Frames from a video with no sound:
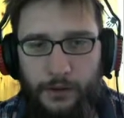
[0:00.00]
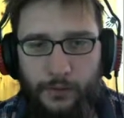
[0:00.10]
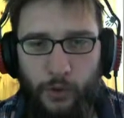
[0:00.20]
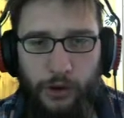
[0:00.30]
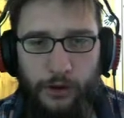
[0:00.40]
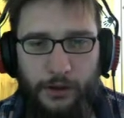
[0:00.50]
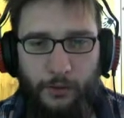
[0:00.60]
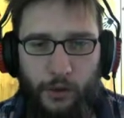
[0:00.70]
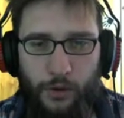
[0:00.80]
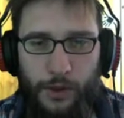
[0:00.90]
murdered.
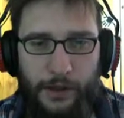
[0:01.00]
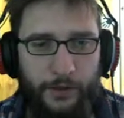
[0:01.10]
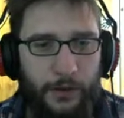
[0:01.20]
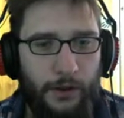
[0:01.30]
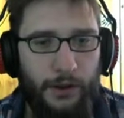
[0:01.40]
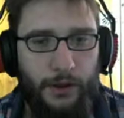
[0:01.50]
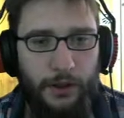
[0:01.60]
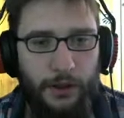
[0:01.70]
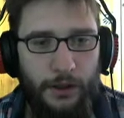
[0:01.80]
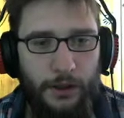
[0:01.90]
What a waste.
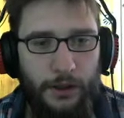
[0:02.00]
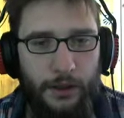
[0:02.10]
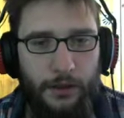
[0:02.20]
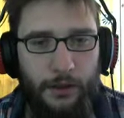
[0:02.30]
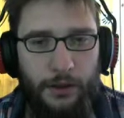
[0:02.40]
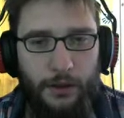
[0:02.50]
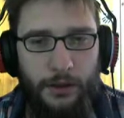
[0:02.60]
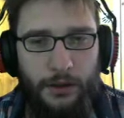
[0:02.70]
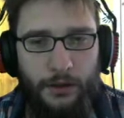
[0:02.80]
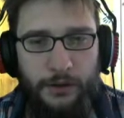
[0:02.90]

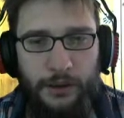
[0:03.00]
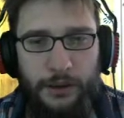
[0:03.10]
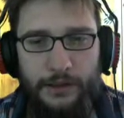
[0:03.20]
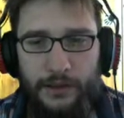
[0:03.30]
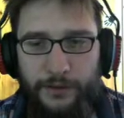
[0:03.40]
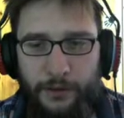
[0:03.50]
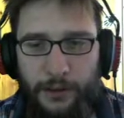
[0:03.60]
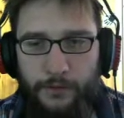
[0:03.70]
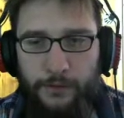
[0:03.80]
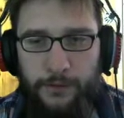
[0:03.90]
And he asked if we
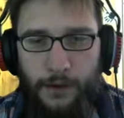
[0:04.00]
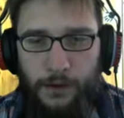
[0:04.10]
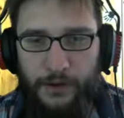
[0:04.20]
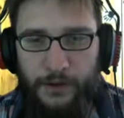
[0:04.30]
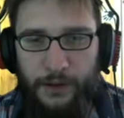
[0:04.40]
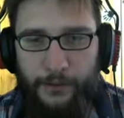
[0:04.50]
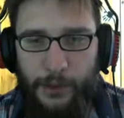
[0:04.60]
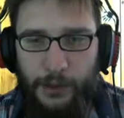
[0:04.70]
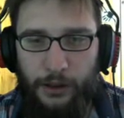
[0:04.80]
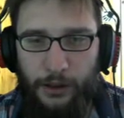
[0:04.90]
have found the tax
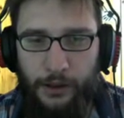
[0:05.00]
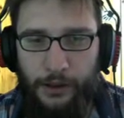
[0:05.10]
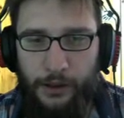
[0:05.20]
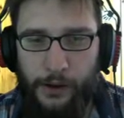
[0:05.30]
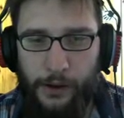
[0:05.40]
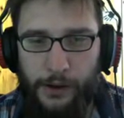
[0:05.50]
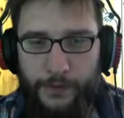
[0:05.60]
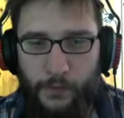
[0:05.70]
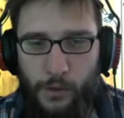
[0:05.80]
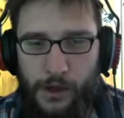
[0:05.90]
money. And
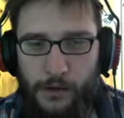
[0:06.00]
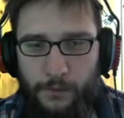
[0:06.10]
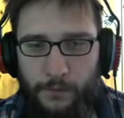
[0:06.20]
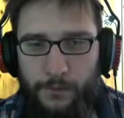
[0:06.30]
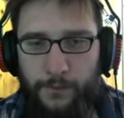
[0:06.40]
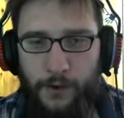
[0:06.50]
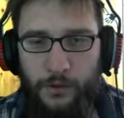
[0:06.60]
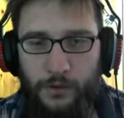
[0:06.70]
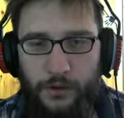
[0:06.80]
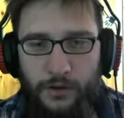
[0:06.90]
yes, we have
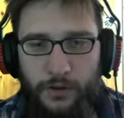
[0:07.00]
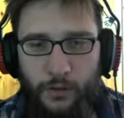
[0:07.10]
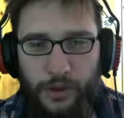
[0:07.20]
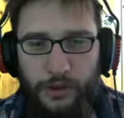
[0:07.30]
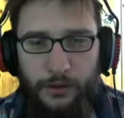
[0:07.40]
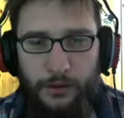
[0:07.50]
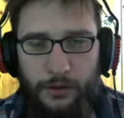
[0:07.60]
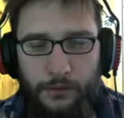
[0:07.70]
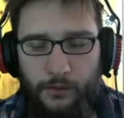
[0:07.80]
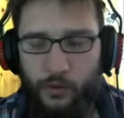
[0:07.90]
found
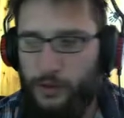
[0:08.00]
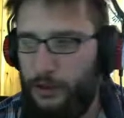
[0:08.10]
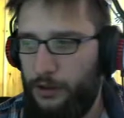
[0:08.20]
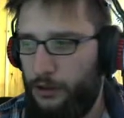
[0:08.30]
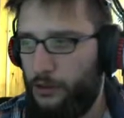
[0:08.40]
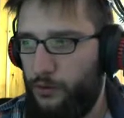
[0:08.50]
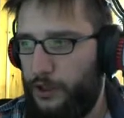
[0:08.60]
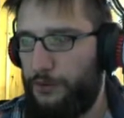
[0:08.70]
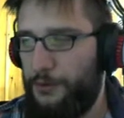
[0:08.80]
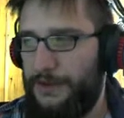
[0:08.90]
twenty-two
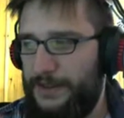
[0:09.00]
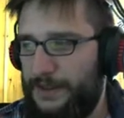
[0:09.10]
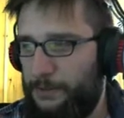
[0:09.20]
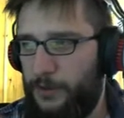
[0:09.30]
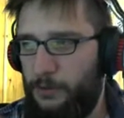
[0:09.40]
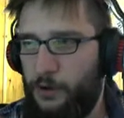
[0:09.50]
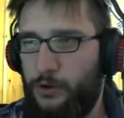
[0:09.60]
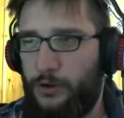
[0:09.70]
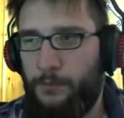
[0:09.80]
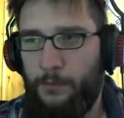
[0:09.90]
hundred septim on
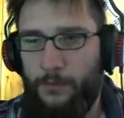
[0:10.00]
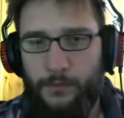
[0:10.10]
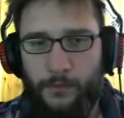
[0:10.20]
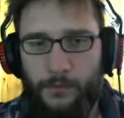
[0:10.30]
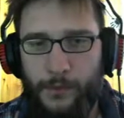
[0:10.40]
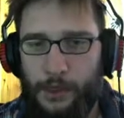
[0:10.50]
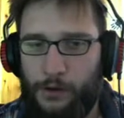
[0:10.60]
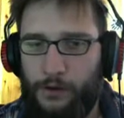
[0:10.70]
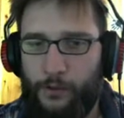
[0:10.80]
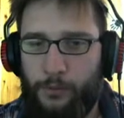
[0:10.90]
him. Uh,
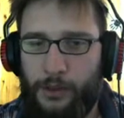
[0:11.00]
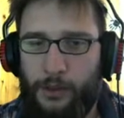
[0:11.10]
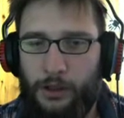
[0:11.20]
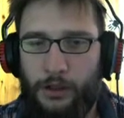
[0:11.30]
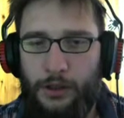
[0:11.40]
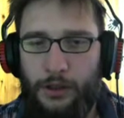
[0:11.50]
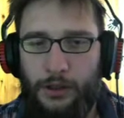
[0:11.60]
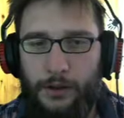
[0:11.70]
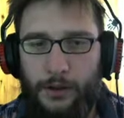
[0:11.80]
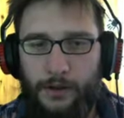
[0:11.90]
on his body.
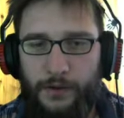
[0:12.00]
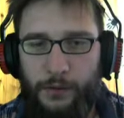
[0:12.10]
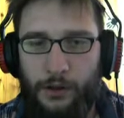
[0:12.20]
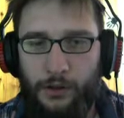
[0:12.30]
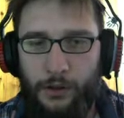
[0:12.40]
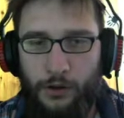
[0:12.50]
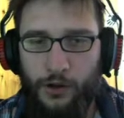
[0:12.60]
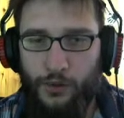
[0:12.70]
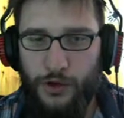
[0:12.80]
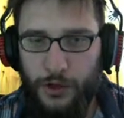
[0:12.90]
So yeah,
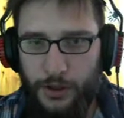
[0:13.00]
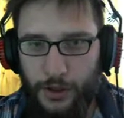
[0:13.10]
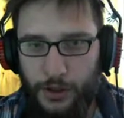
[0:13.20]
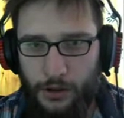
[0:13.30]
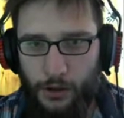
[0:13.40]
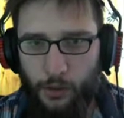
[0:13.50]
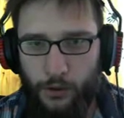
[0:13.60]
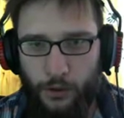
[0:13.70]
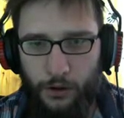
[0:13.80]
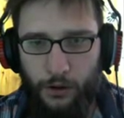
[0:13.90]
you did? How
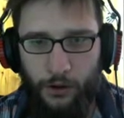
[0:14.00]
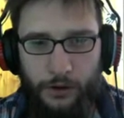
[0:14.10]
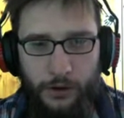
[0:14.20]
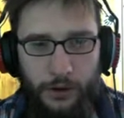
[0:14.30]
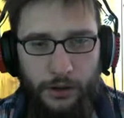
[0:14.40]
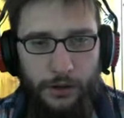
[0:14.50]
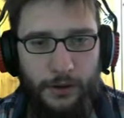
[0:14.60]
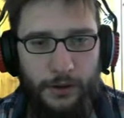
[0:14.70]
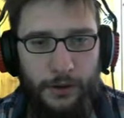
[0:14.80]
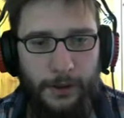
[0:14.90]
odd.
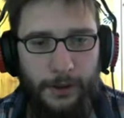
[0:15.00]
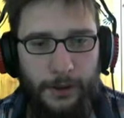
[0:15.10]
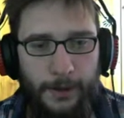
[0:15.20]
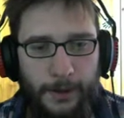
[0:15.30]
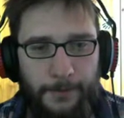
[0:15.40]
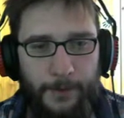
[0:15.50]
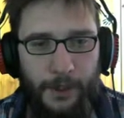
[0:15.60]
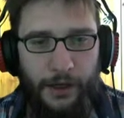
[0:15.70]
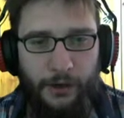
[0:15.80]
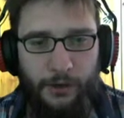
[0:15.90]

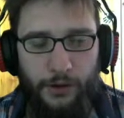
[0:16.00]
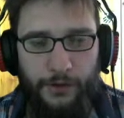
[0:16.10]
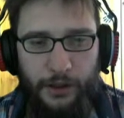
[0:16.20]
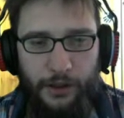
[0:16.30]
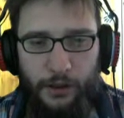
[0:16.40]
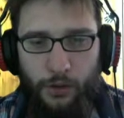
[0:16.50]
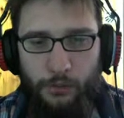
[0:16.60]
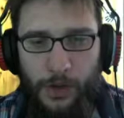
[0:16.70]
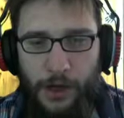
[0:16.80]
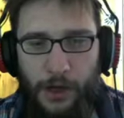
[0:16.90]
I could have said, nope,
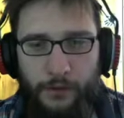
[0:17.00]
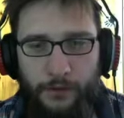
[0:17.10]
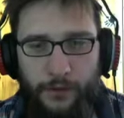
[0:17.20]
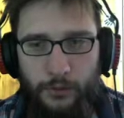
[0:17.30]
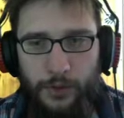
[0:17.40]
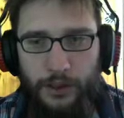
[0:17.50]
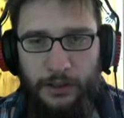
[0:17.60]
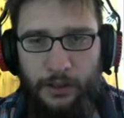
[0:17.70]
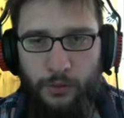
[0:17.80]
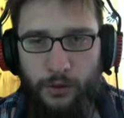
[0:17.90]
I haven't found money, and
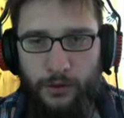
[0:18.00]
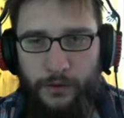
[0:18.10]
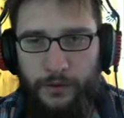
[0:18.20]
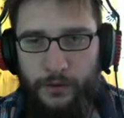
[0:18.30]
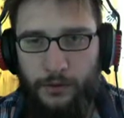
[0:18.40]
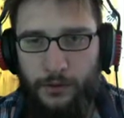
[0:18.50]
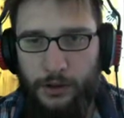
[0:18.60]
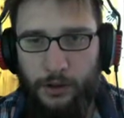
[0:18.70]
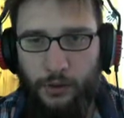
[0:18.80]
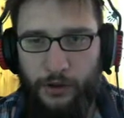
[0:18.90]
he was...
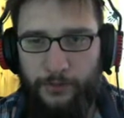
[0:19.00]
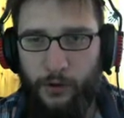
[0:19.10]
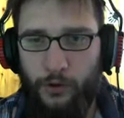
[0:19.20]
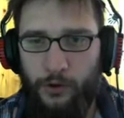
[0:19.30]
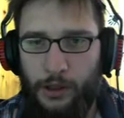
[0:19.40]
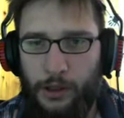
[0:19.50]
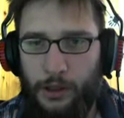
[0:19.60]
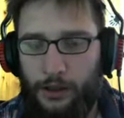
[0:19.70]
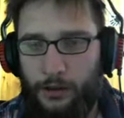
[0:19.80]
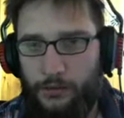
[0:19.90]
Uh, would have gone
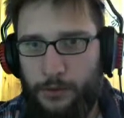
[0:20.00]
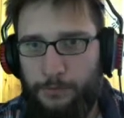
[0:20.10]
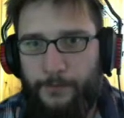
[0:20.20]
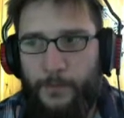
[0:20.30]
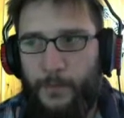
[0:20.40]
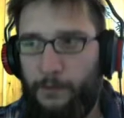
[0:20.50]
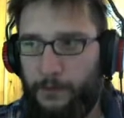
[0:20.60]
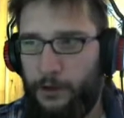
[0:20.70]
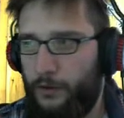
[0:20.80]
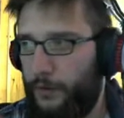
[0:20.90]
like, what?
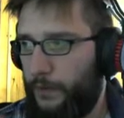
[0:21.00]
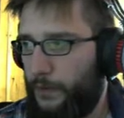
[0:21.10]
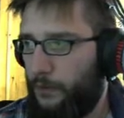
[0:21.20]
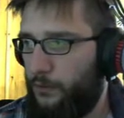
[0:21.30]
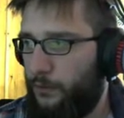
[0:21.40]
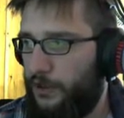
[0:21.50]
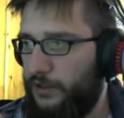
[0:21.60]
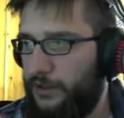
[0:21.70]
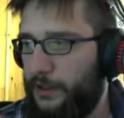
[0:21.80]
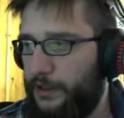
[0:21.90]
Figures, who killed the
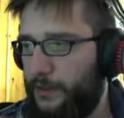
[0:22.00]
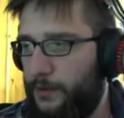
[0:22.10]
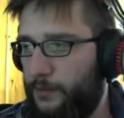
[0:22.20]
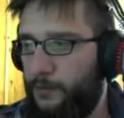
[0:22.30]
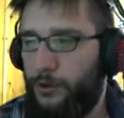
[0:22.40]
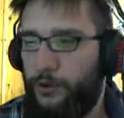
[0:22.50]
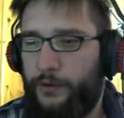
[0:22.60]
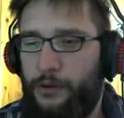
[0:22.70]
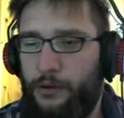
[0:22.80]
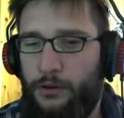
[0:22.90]
tax
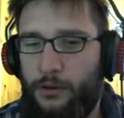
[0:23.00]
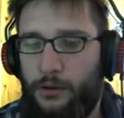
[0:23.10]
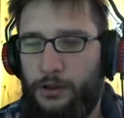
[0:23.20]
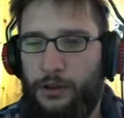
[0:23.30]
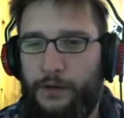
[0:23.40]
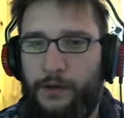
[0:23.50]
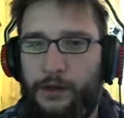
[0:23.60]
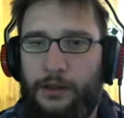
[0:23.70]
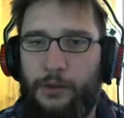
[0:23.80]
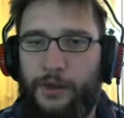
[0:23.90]
person, uh, tax
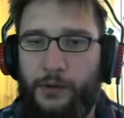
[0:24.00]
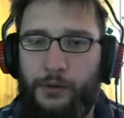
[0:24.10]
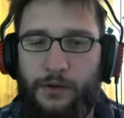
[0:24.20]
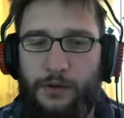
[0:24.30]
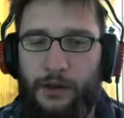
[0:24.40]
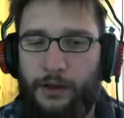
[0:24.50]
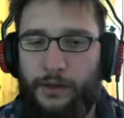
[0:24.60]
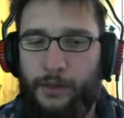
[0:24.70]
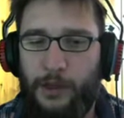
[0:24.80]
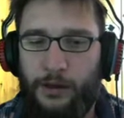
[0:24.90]
collector without taking the
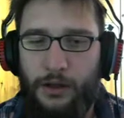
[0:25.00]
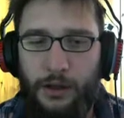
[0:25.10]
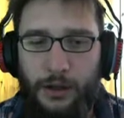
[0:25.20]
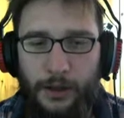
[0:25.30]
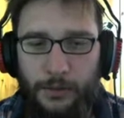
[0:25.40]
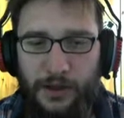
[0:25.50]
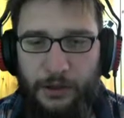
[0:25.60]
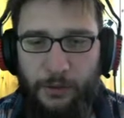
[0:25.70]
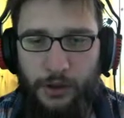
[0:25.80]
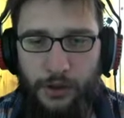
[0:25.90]
money. But yeah,
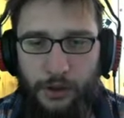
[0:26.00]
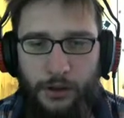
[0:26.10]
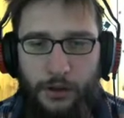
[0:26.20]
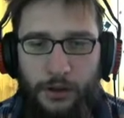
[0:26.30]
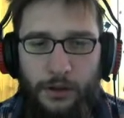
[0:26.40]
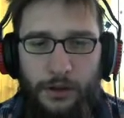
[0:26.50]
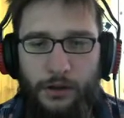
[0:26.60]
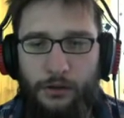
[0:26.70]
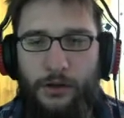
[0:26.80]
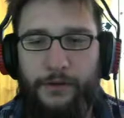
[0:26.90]
we
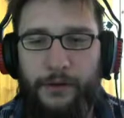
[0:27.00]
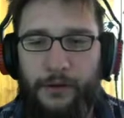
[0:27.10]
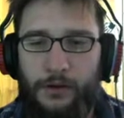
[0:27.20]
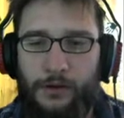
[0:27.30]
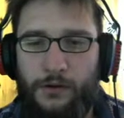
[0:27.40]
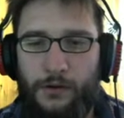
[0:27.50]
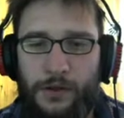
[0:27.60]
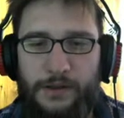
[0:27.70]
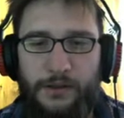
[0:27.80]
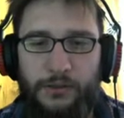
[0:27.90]
now have the
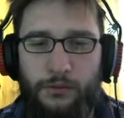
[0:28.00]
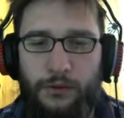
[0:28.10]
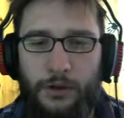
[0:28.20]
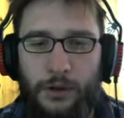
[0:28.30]
quest to